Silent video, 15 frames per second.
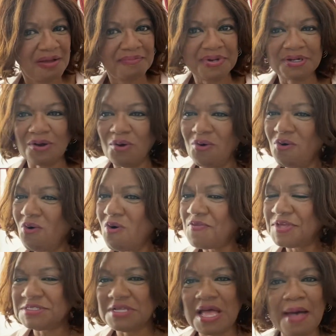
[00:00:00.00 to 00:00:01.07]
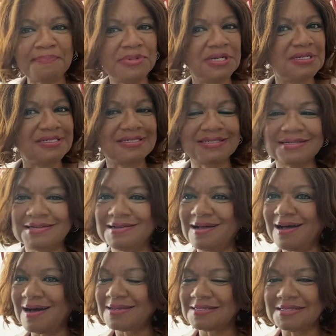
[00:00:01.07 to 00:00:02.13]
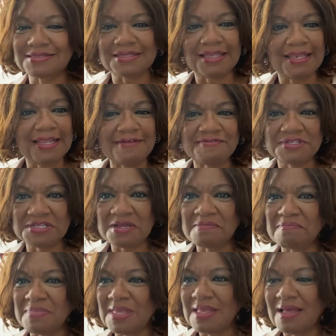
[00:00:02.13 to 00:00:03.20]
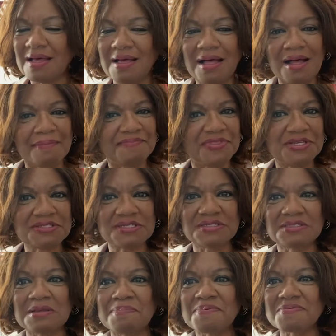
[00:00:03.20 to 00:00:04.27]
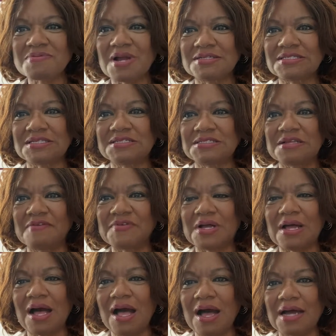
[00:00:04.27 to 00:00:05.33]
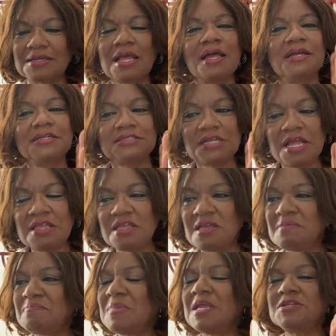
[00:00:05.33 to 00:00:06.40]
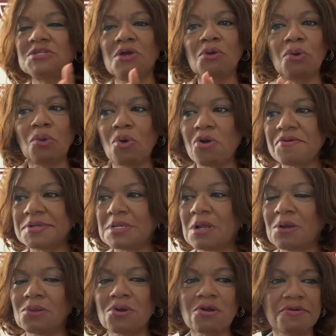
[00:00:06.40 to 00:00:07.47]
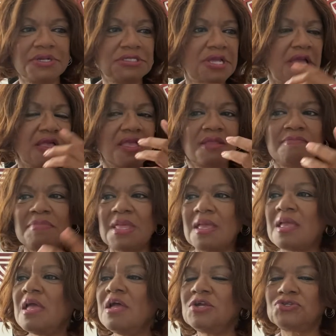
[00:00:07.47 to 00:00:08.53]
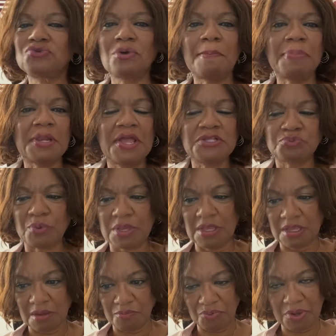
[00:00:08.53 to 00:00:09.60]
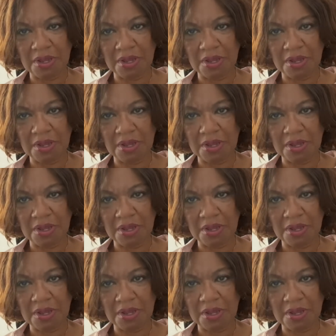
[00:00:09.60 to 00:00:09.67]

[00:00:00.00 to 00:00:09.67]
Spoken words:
But all that's happening is that God is lifting me up. This is the process of God taking me to glory, taking me to a place where he can bring